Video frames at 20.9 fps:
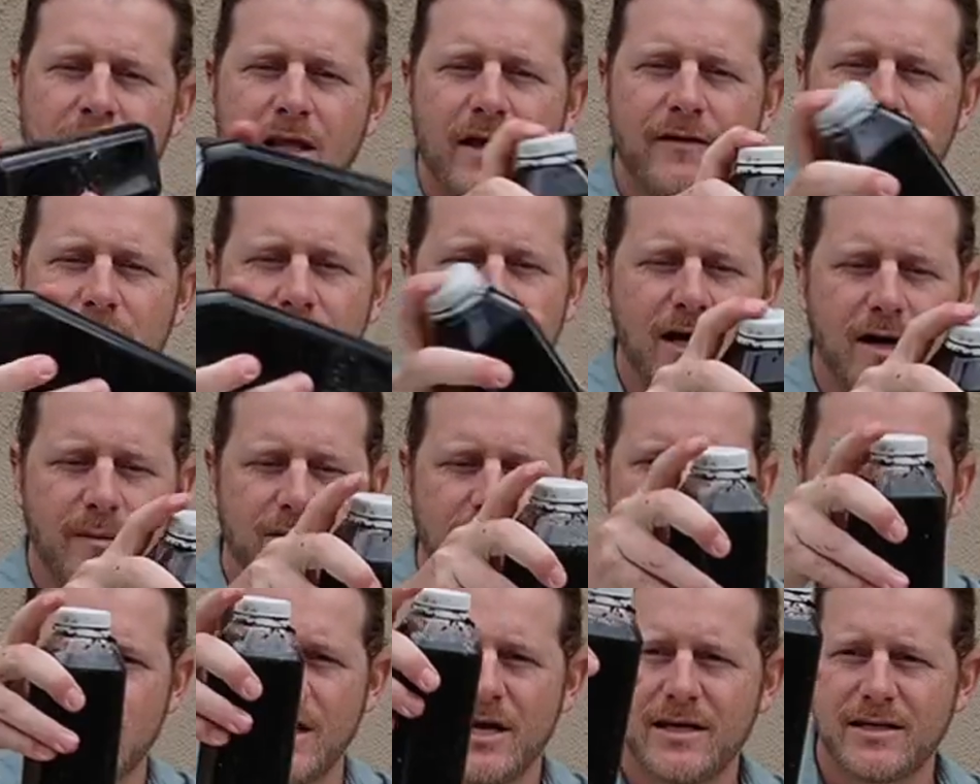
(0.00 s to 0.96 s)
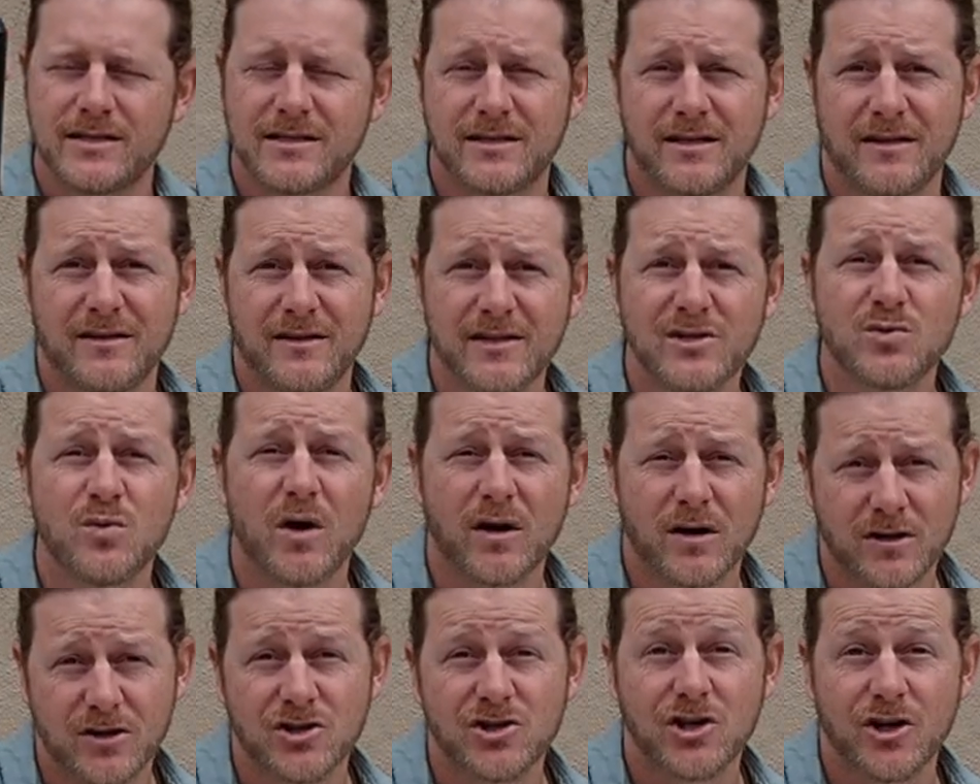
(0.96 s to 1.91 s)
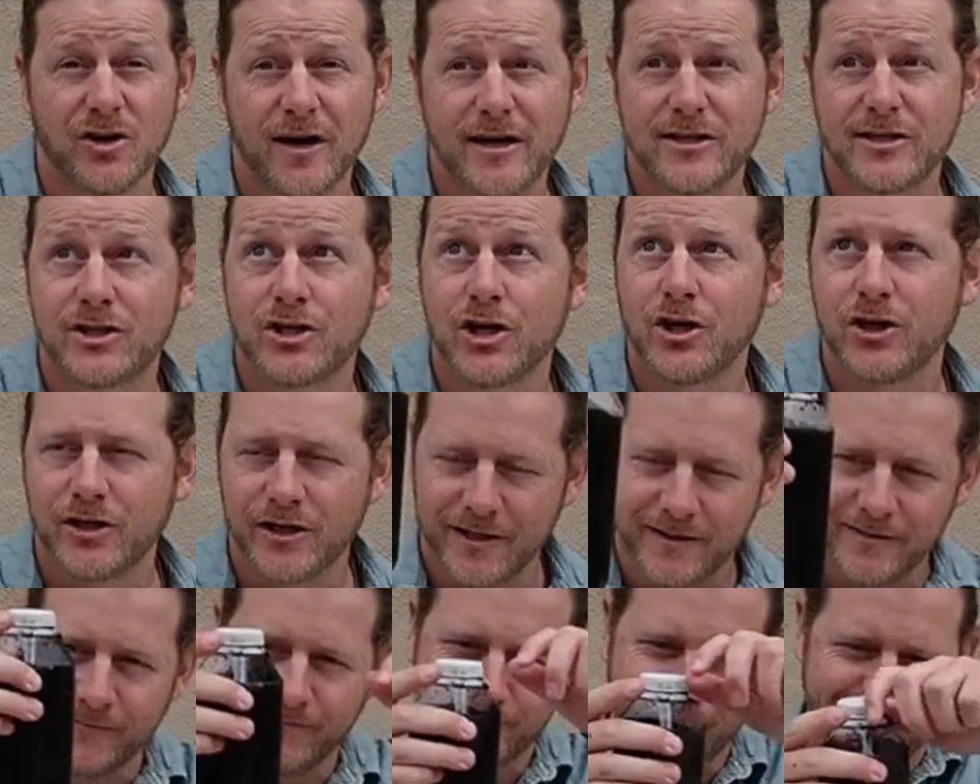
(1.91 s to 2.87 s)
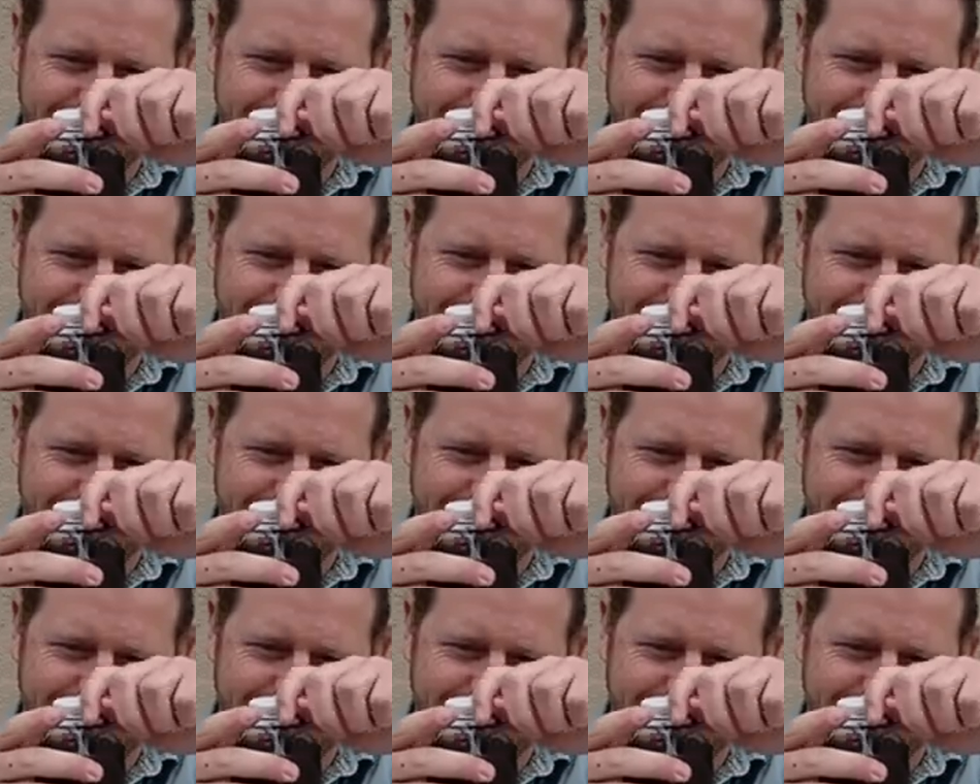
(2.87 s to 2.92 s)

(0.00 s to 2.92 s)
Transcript: Give it a couple shakes. This water sure is dirty.